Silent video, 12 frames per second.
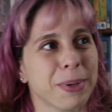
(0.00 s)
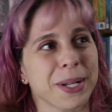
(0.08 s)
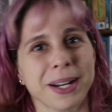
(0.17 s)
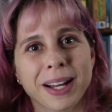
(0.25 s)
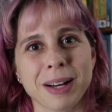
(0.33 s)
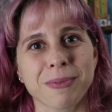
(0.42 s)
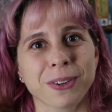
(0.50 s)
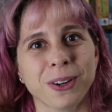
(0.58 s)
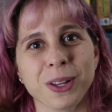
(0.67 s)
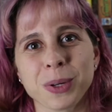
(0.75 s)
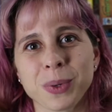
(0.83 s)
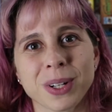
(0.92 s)
put it up for
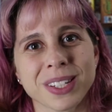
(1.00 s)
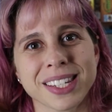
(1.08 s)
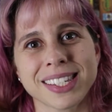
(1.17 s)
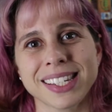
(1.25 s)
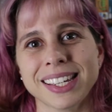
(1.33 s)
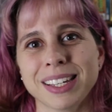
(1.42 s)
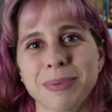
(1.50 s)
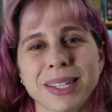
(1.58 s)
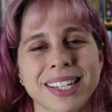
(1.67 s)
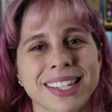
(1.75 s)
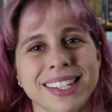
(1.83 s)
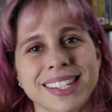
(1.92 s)
all the world to see,
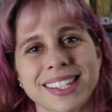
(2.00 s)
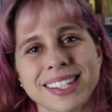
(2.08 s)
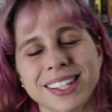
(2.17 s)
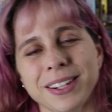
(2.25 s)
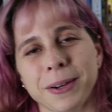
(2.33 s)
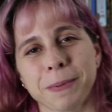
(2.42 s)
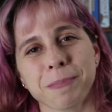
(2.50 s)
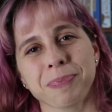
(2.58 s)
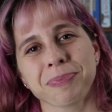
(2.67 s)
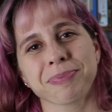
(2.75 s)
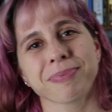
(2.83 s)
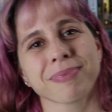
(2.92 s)
because, you know,
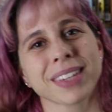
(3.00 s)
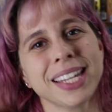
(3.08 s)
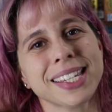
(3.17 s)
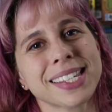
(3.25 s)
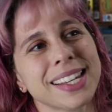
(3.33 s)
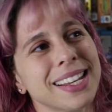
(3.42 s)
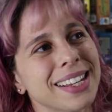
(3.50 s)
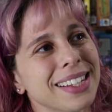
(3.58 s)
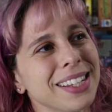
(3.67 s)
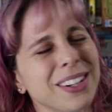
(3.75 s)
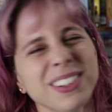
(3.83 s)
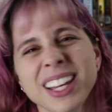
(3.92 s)
it's
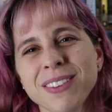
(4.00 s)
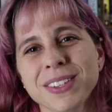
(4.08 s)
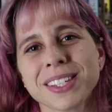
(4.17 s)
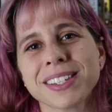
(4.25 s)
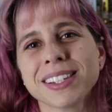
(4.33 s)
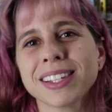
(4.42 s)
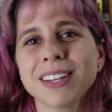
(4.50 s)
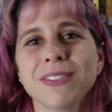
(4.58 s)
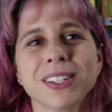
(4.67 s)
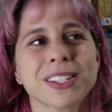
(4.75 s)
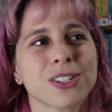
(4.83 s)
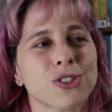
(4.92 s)
you know, life
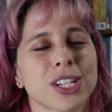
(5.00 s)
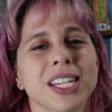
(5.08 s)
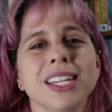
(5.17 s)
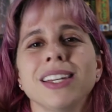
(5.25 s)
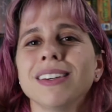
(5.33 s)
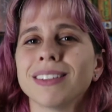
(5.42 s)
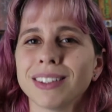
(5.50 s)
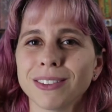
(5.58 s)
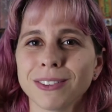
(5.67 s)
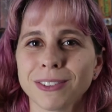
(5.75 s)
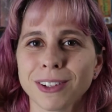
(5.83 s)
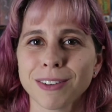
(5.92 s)
is tricky
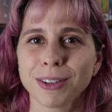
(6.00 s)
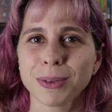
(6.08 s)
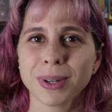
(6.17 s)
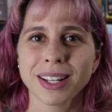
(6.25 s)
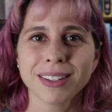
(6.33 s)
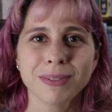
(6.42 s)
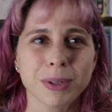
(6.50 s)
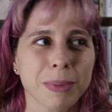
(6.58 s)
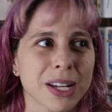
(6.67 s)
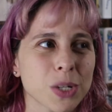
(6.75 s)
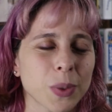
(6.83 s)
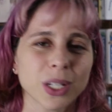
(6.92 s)
for everyone. We
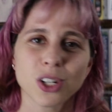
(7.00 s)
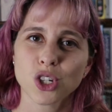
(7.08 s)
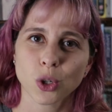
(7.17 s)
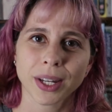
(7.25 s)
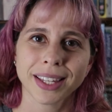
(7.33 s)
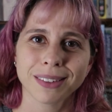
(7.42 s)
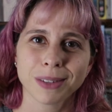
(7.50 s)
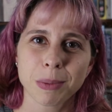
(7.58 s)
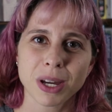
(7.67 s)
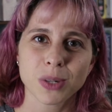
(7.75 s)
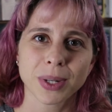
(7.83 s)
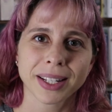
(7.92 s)
might as well enjoy it. We
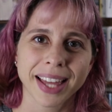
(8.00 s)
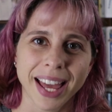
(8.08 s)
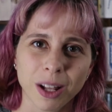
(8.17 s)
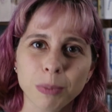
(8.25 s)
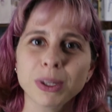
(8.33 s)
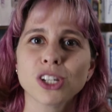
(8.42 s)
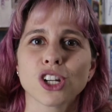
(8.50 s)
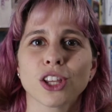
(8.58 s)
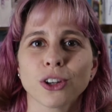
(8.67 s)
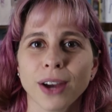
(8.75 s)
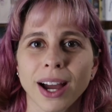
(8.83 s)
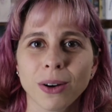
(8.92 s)
might as well help each
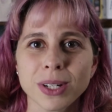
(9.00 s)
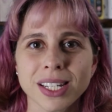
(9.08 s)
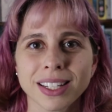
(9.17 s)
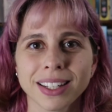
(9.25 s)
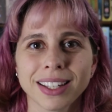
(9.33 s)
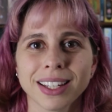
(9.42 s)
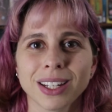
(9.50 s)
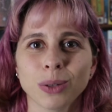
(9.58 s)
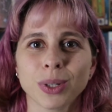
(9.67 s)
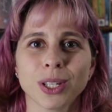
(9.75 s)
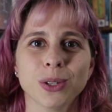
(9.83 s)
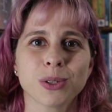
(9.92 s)
other out.
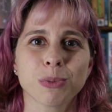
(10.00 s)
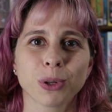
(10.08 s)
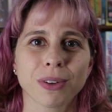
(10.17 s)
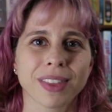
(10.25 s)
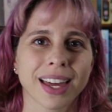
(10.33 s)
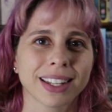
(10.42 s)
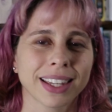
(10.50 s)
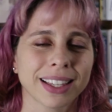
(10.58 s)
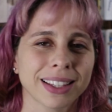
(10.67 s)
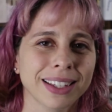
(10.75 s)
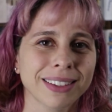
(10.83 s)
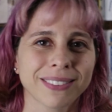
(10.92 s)
We could use more of that
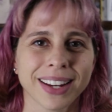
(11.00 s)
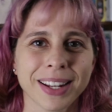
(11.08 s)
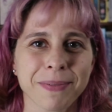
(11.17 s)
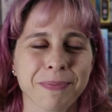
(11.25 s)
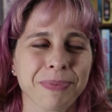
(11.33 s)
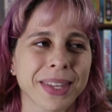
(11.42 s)
lately, right?